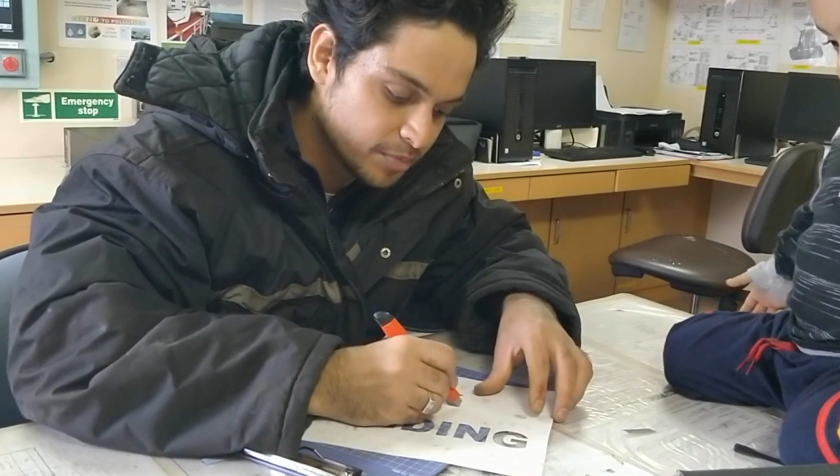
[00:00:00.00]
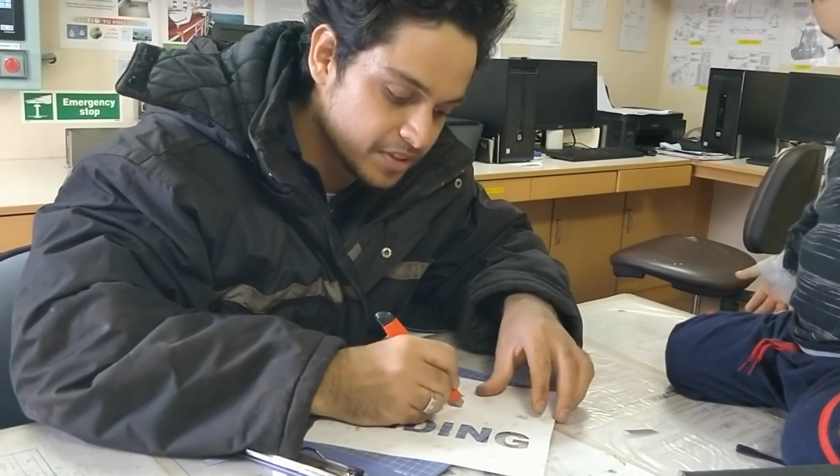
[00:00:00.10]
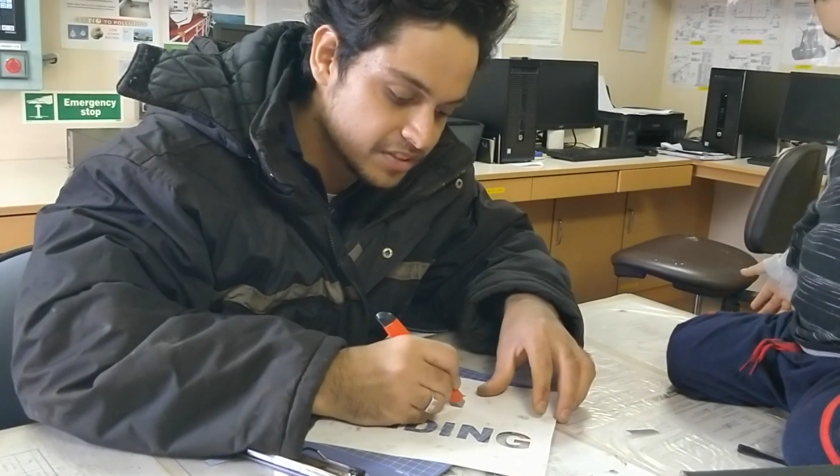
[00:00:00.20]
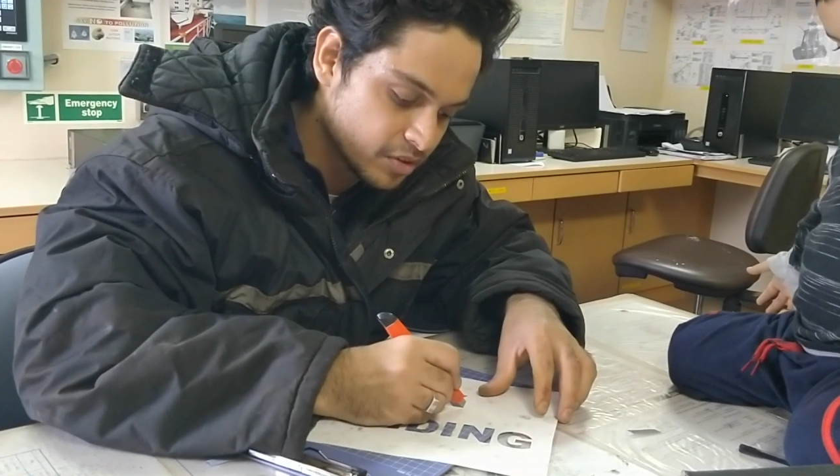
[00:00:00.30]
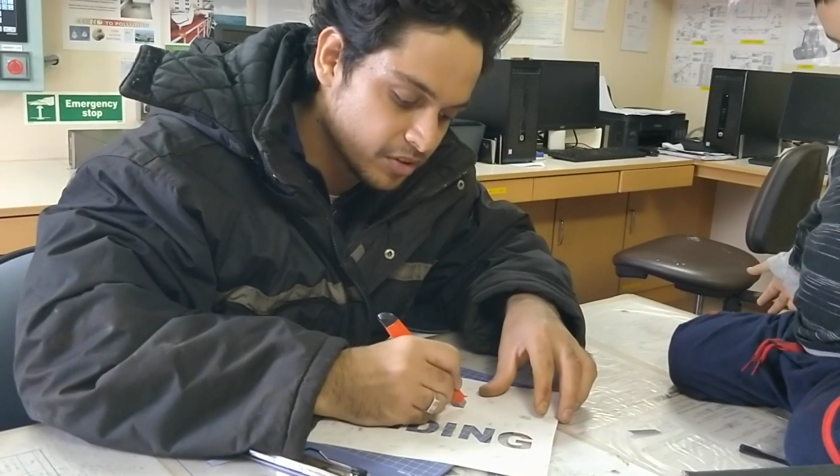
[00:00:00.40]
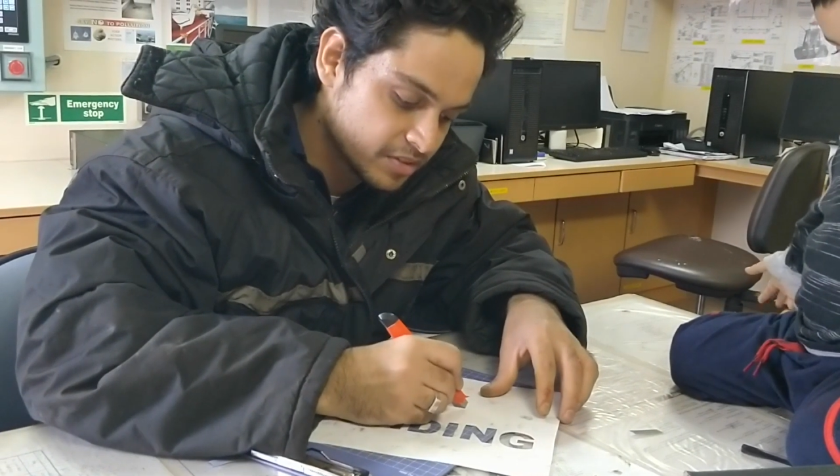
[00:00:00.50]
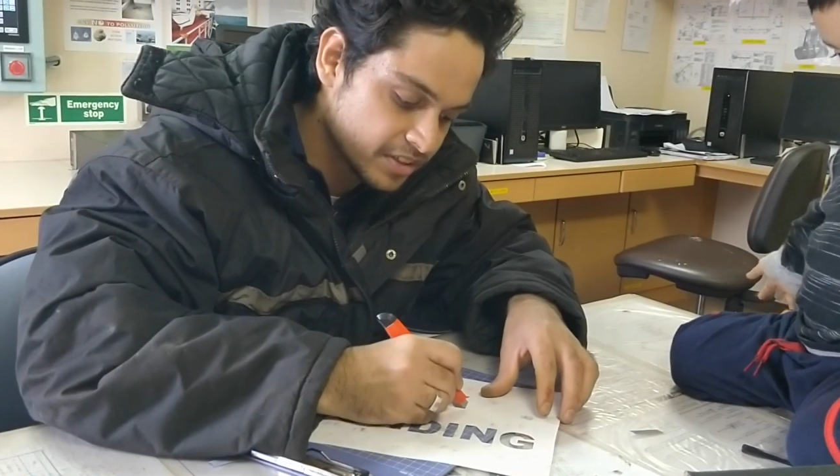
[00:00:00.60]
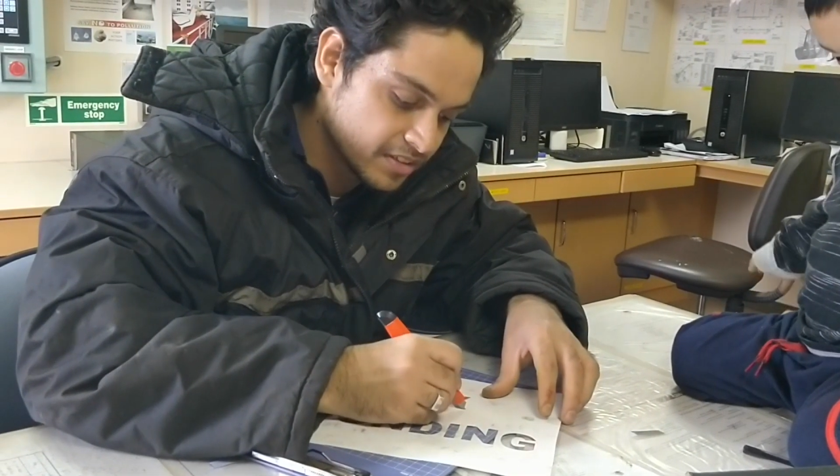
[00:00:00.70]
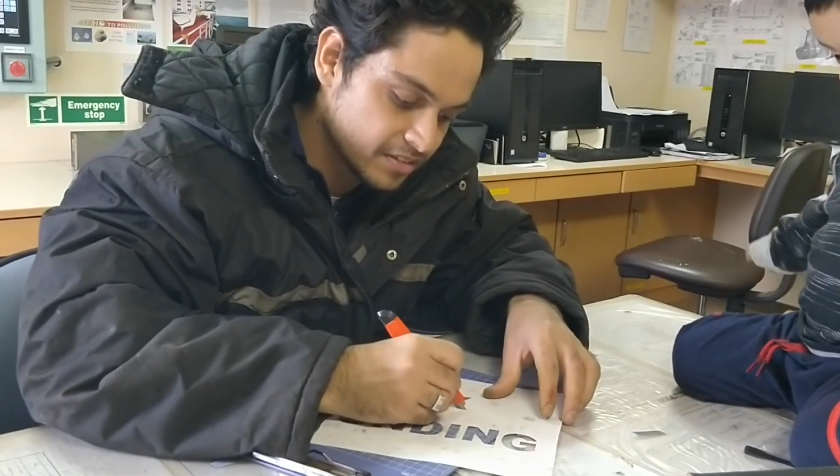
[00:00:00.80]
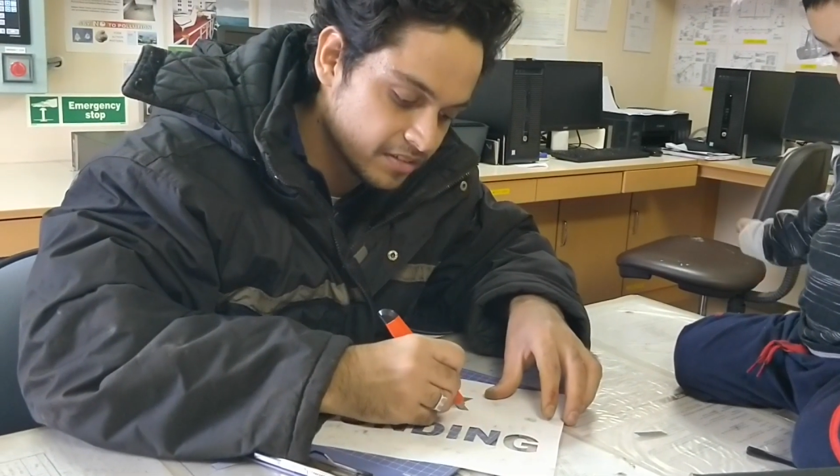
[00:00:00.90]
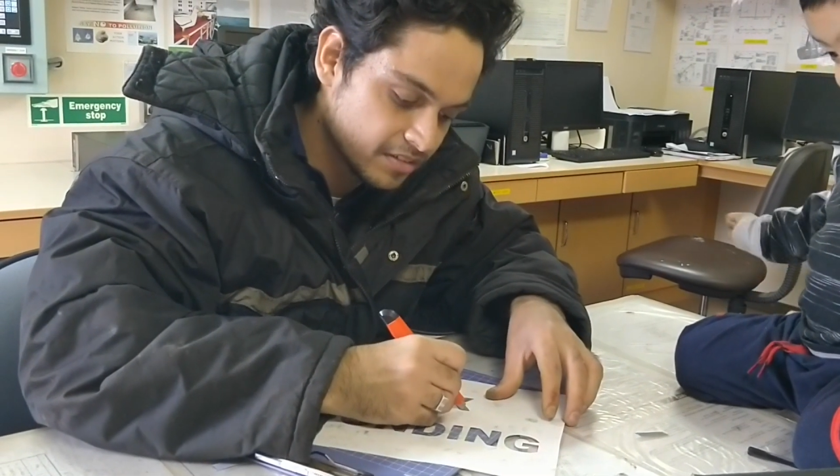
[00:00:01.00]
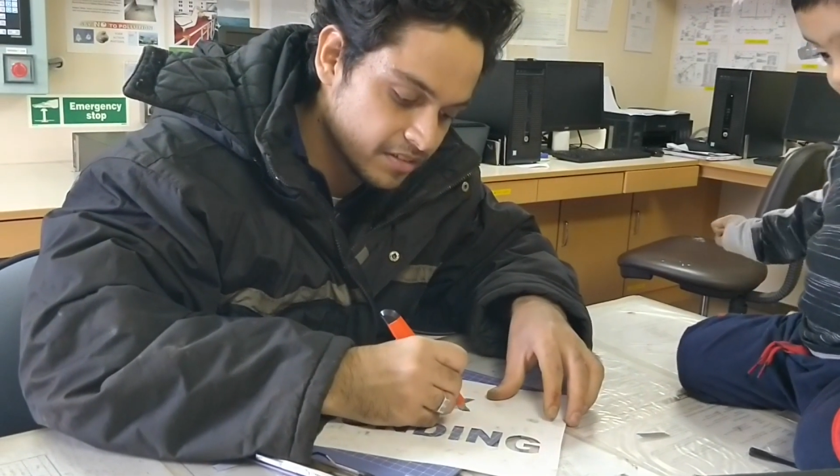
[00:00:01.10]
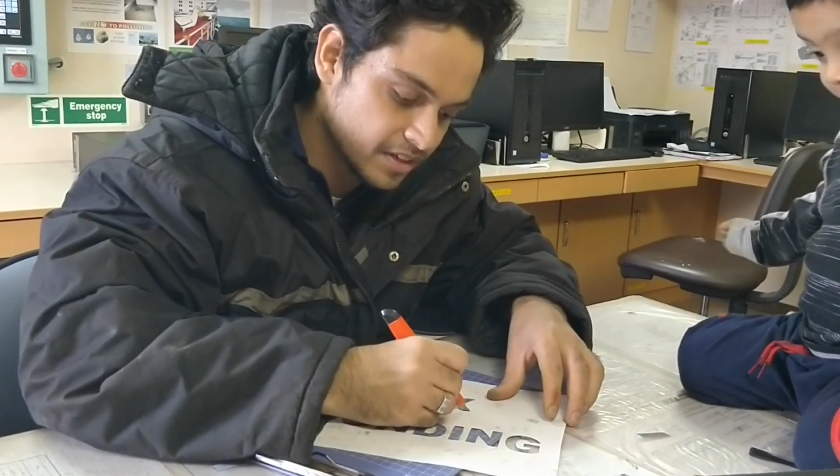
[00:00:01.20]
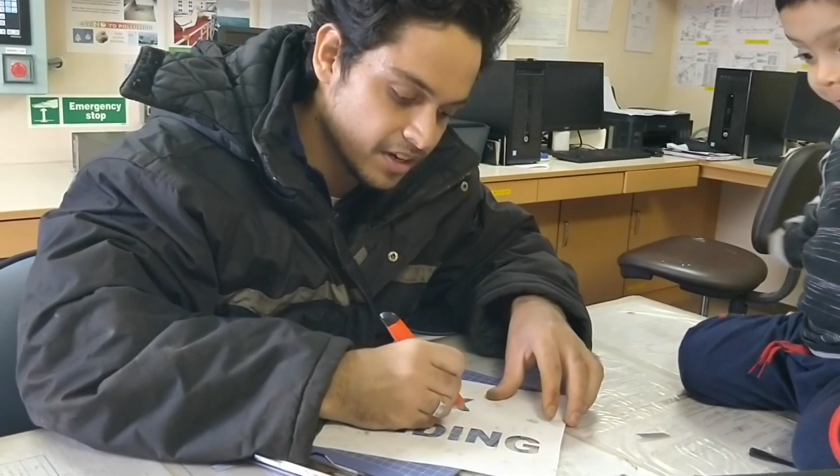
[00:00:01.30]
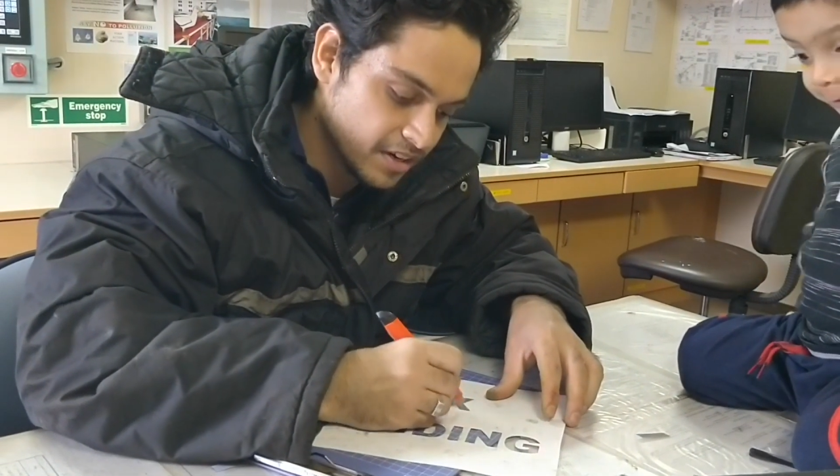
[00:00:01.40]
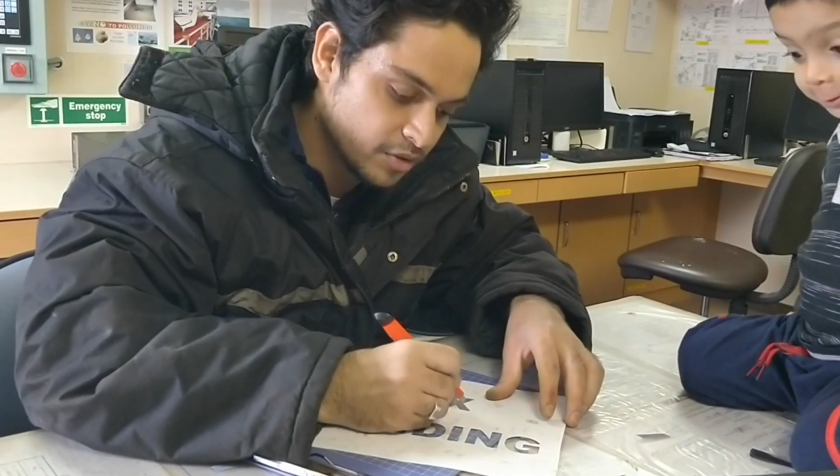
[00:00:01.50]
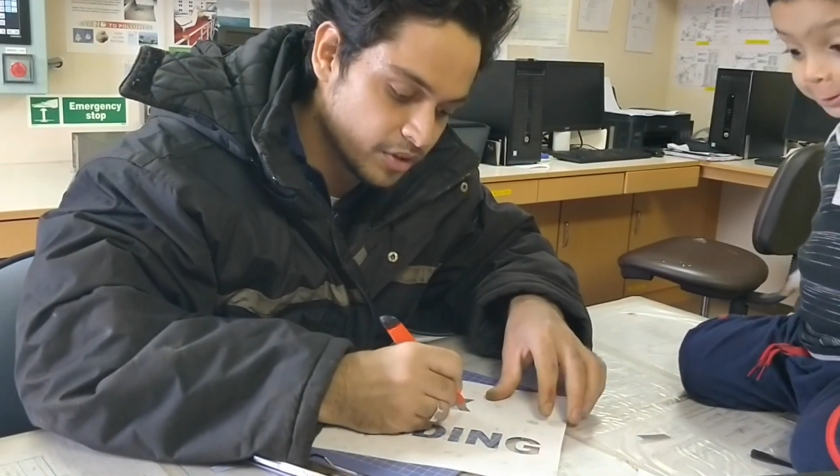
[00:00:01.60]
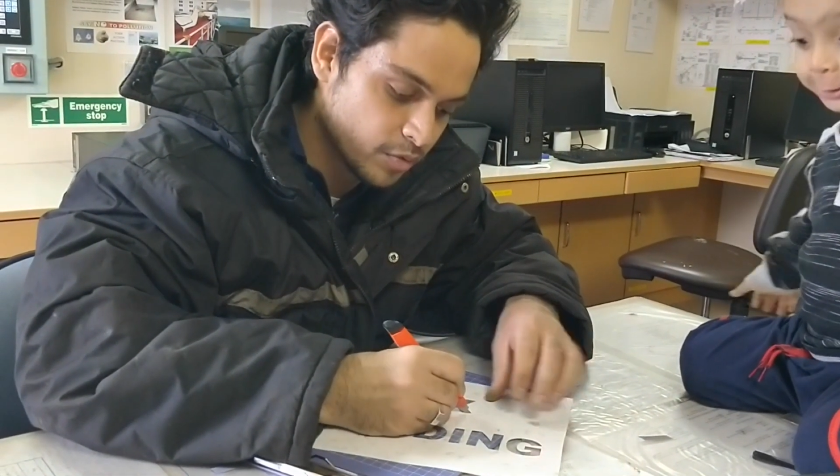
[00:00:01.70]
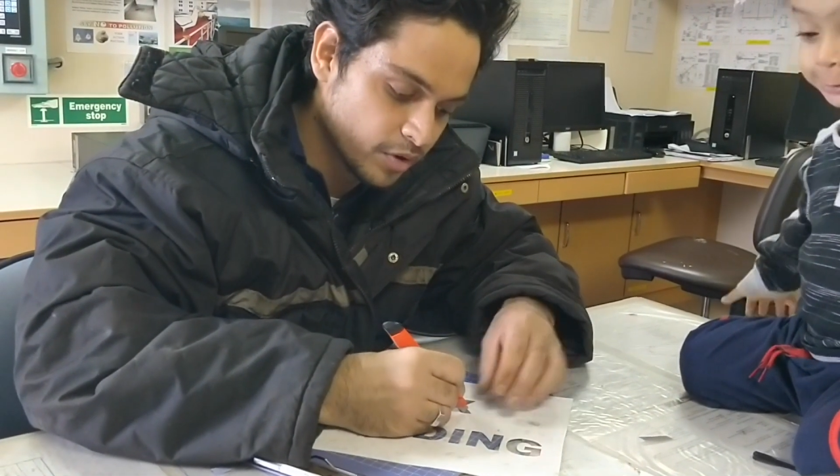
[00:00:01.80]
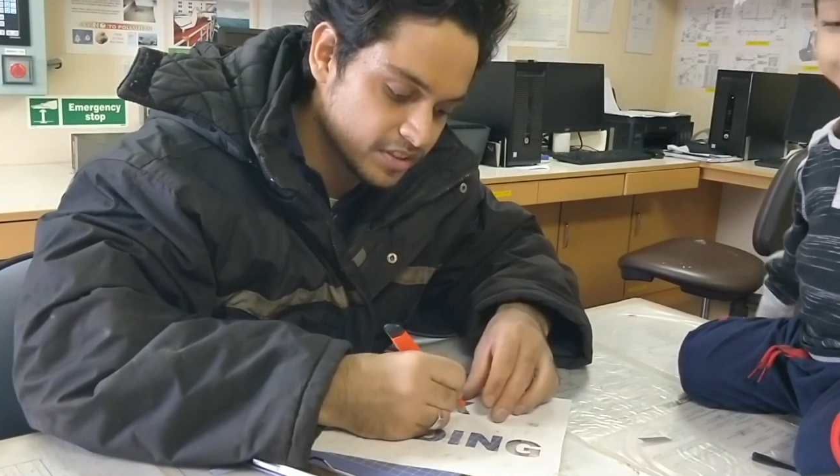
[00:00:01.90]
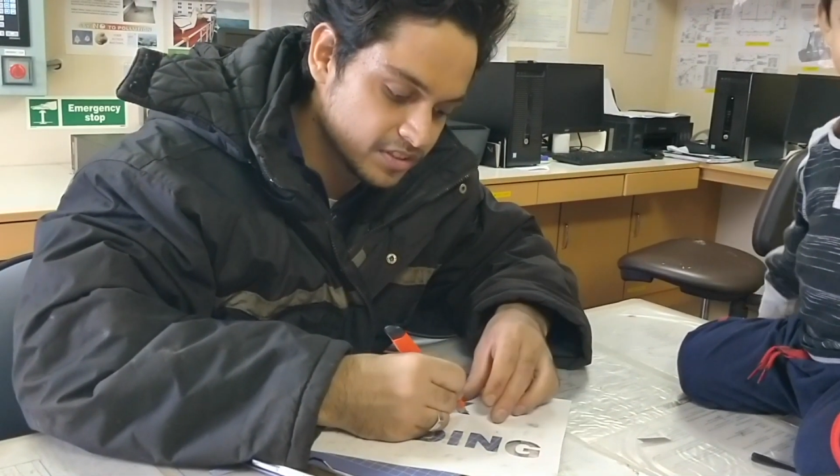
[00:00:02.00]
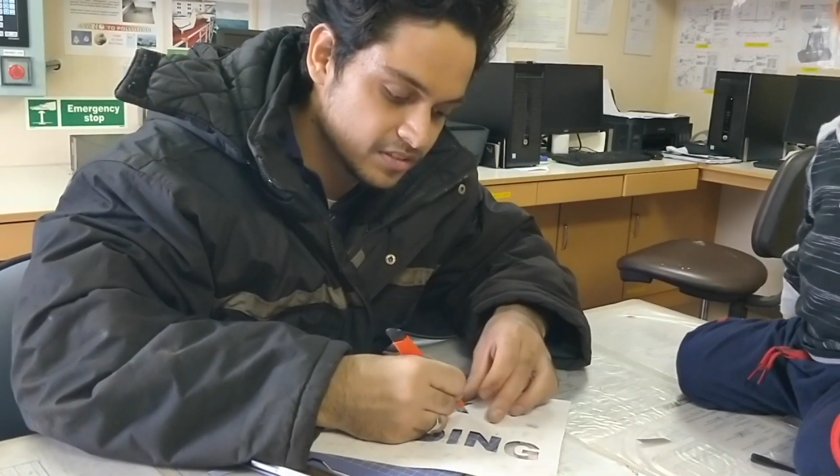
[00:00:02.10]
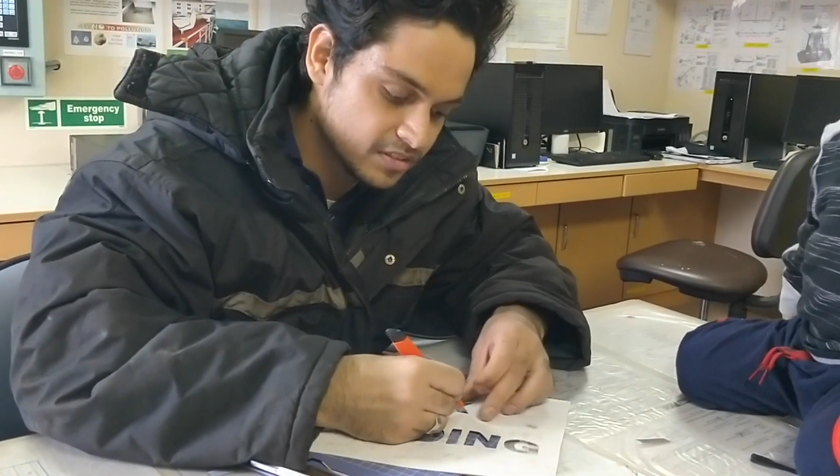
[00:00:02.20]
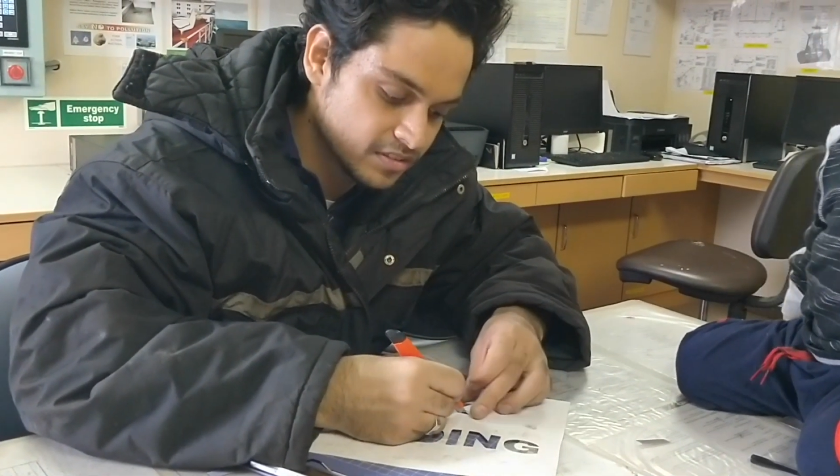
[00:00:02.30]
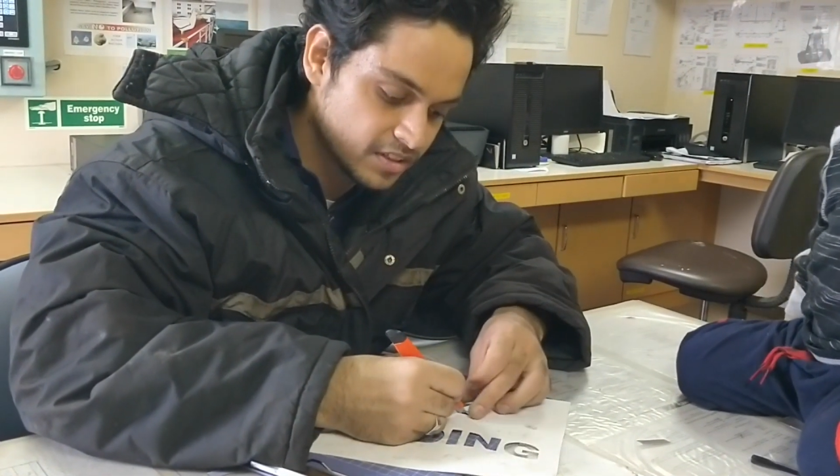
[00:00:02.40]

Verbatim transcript: of bilge is also taken during voyages.